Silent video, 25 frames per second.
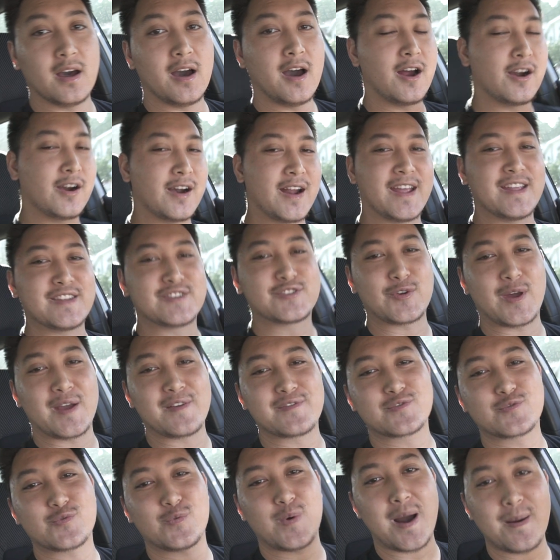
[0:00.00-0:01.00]
All right, so
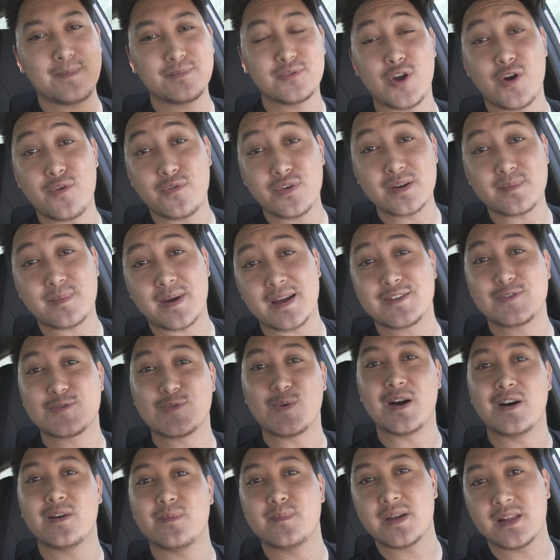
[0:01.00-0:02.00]
I've swapped over to my
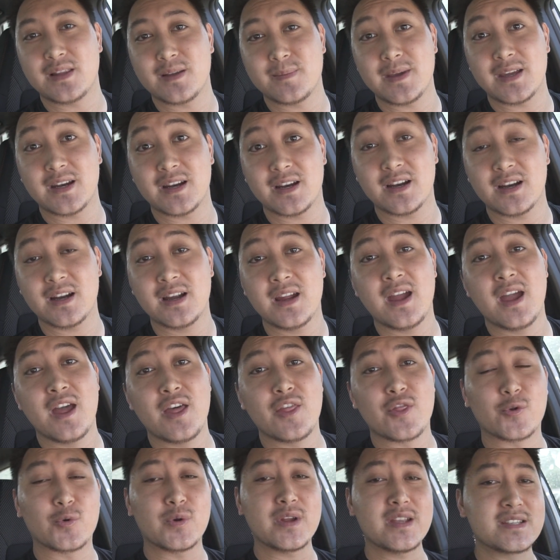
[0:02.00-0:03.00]

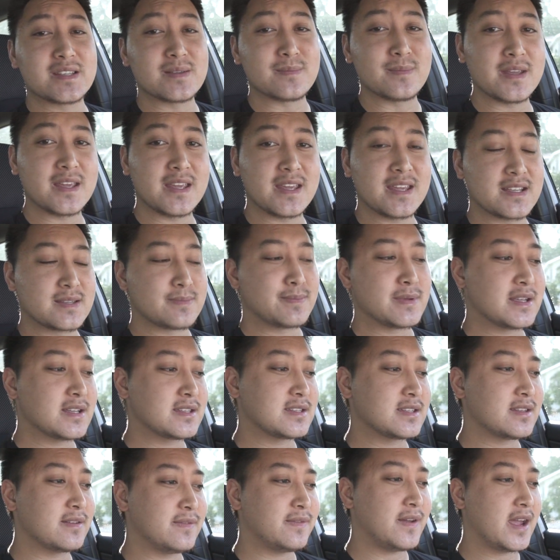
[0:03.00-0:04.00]
12mm. The reason being is
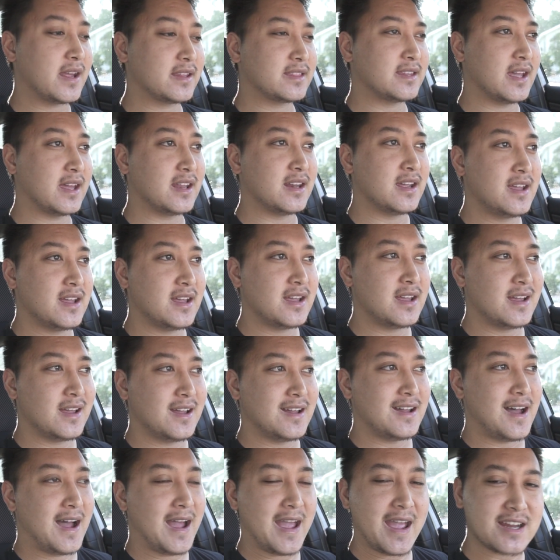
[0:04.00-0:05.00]
because of the fact that
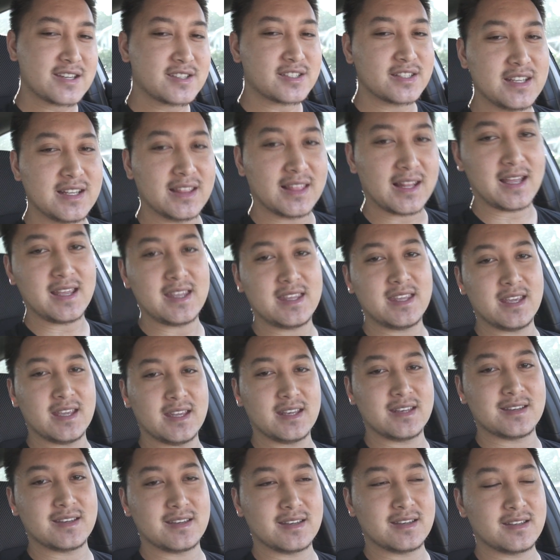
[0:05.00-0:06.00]
I actually like
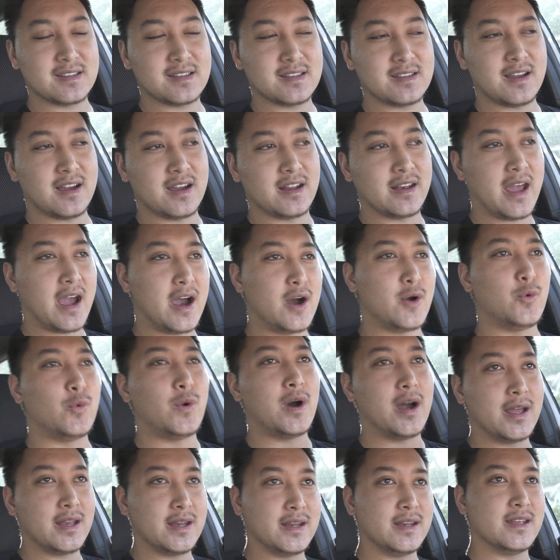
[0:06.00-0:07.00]
it on how
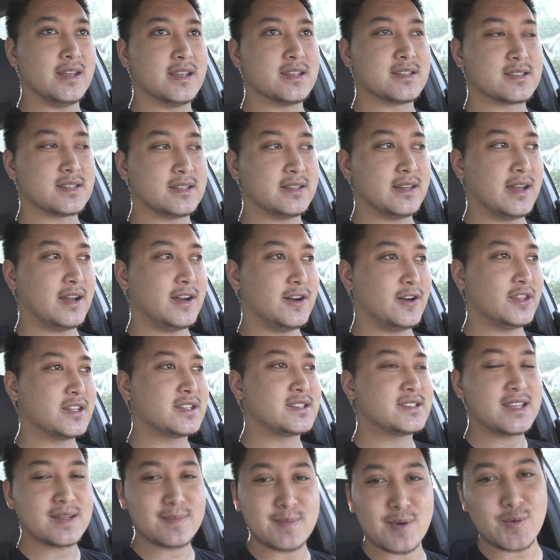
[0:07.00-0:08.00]
wide it is. Now, the
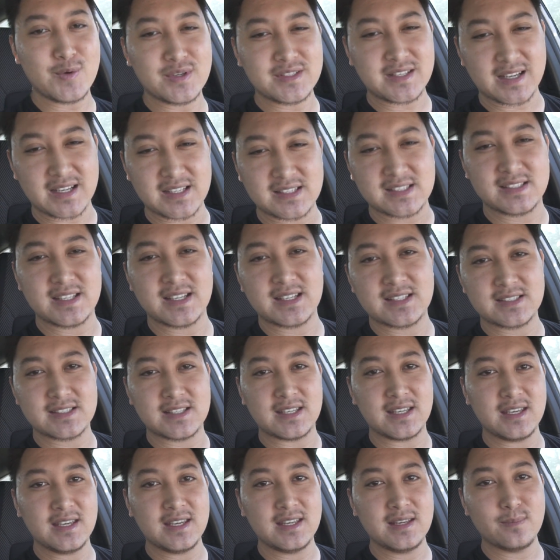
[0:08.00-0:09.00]
Sigma was like a
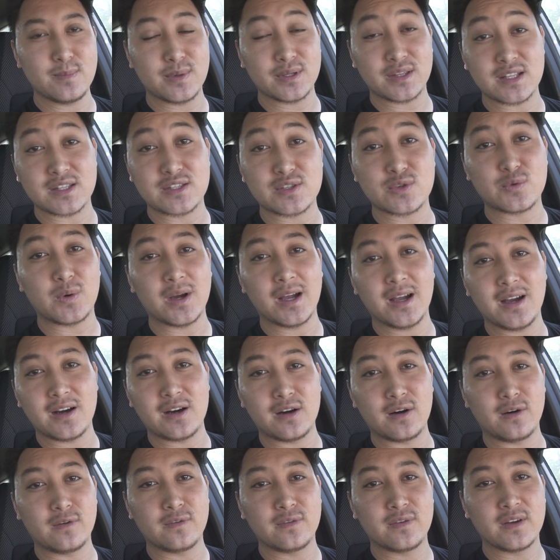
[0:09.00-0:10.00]
16, but the
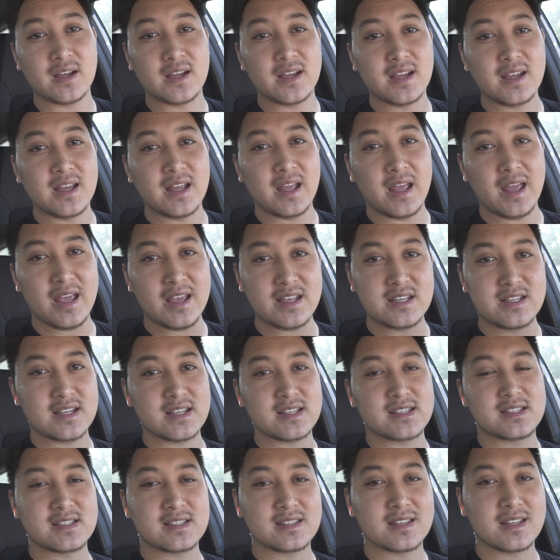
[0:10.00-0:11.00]
12 is
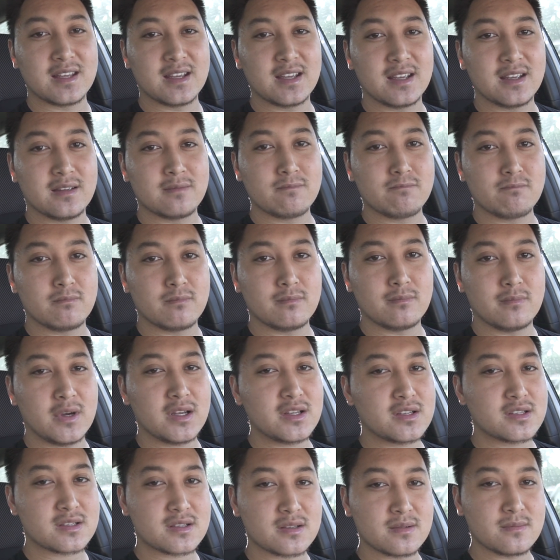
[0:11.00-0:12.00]
just
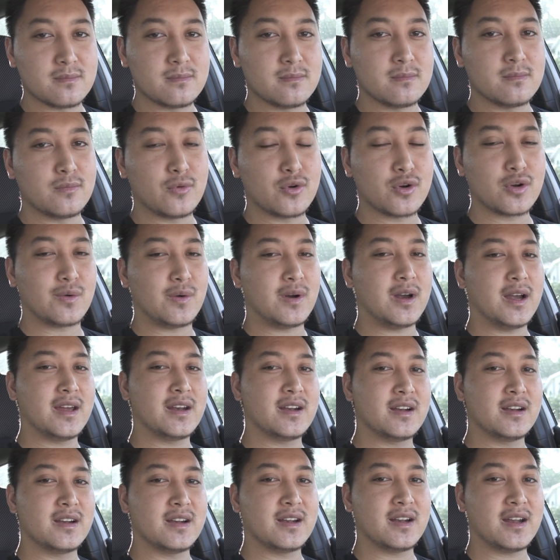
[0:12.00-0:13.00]
much more
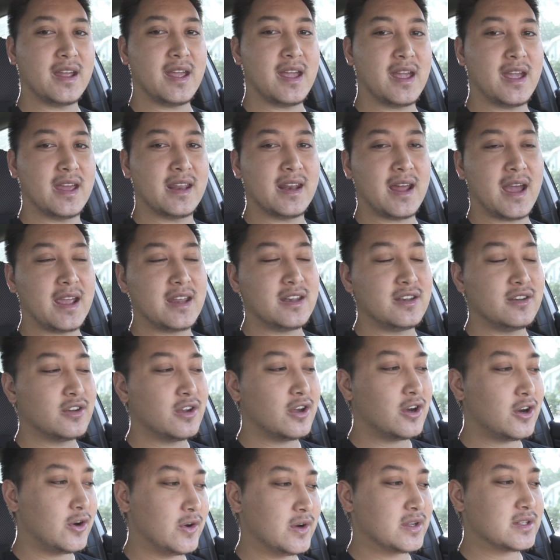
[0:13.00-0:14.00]
wider, and I
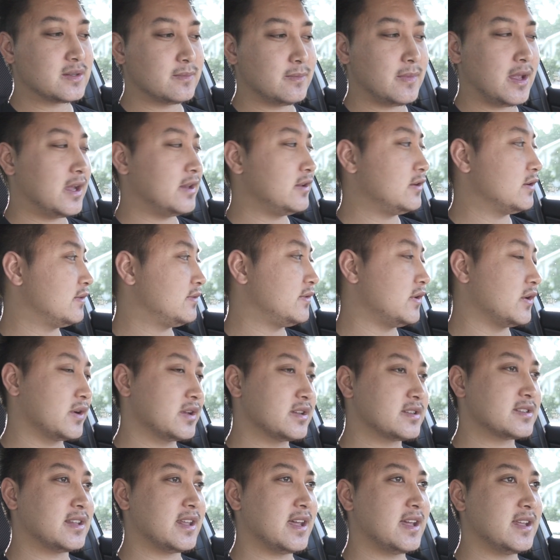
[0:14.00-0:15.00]
know it's a manual
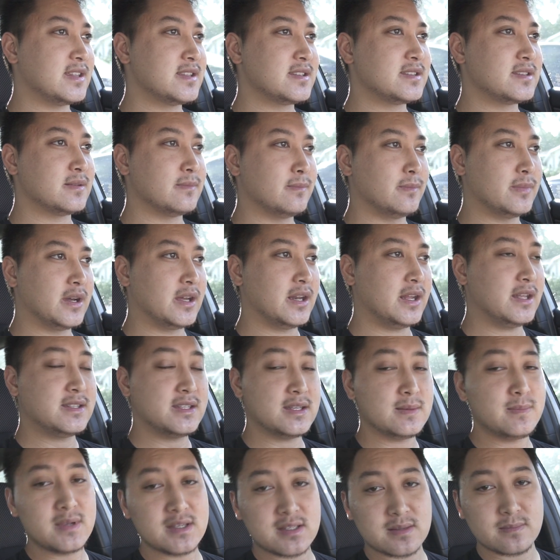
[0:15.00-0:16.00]
focus lens, but it
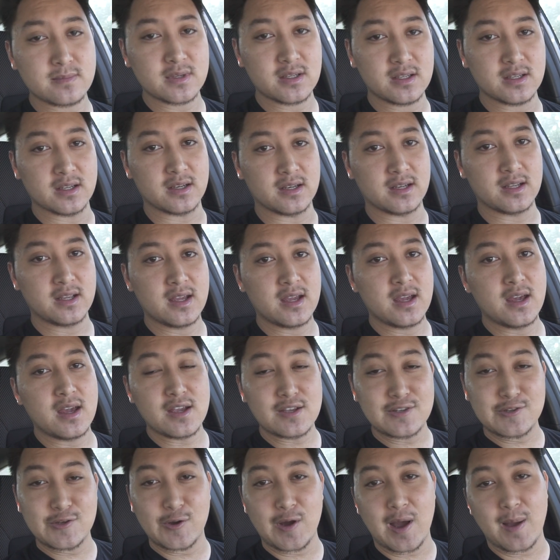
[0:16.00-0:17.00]
did me some good.
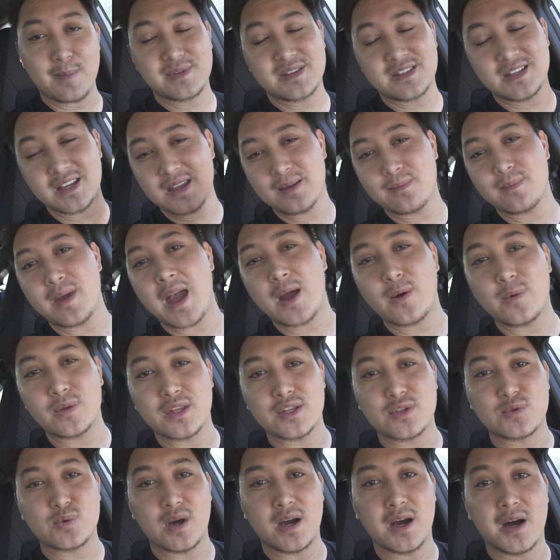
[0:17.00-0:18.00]
So I'm sticking back with
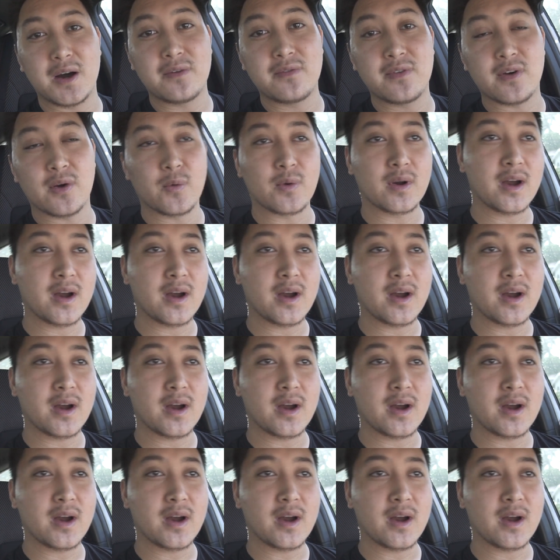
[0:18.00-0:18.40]
the 12.